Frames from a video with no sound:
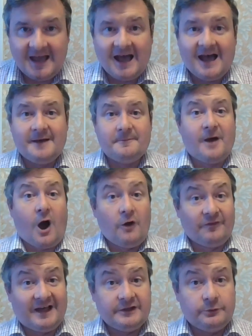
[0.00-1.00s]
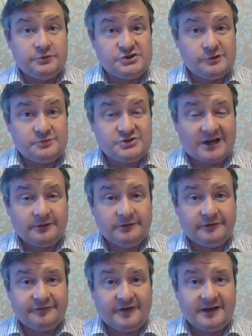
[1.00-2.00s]
Um, on that YouTube channel,
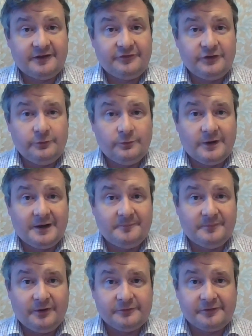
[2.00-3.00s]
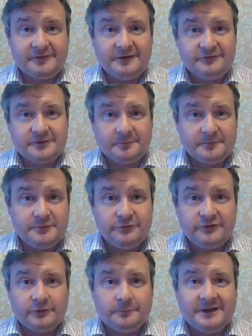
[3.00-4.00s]
you'll find a few um, other things, a couple of
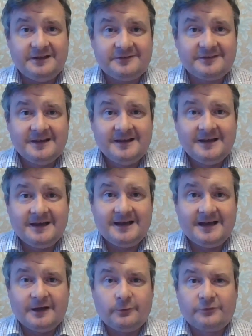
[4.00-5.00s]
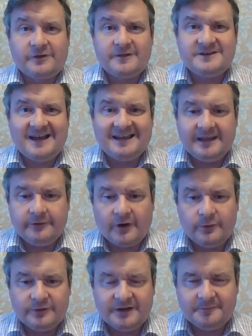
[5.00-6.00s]
musical bits, uh, and also the Daily
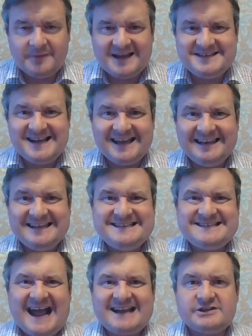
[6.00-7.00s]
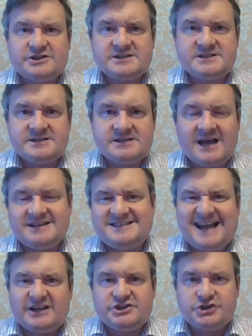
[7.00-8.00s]
Groan, um, a daily dad, a
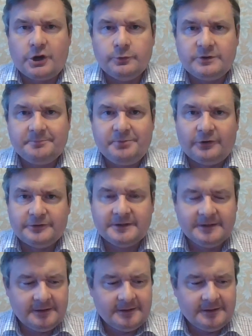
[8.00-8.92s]
dad joke pun